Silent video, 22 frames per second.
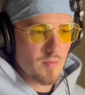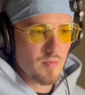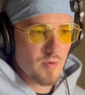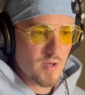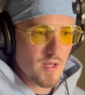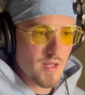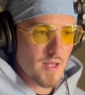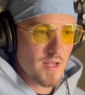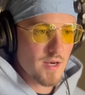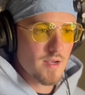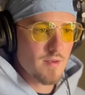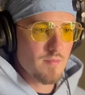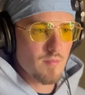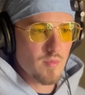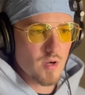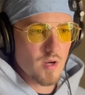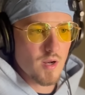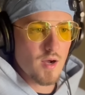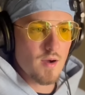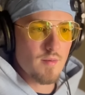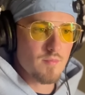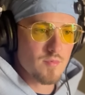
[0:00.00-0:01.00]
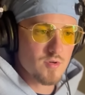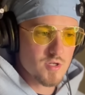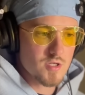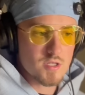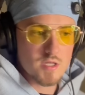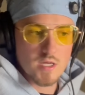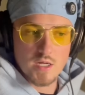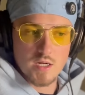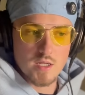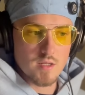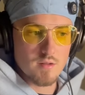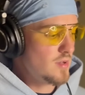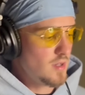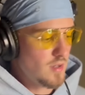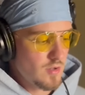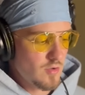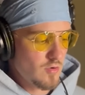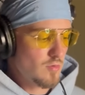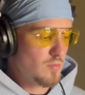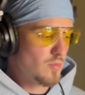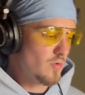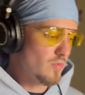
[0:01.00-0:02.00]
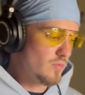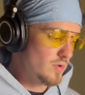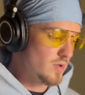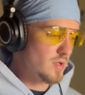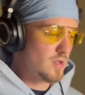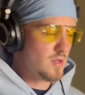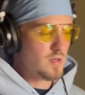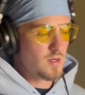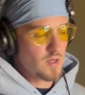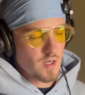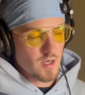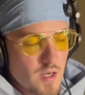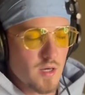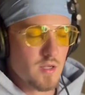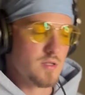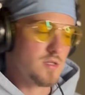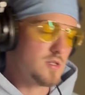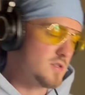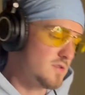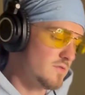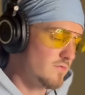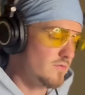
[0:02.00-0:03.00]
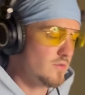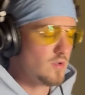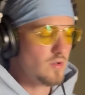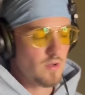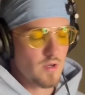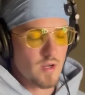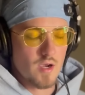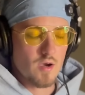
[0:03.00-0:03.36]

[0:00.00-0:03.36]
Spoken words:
play that in, but I'm just gonna be human with it and kind of just feel it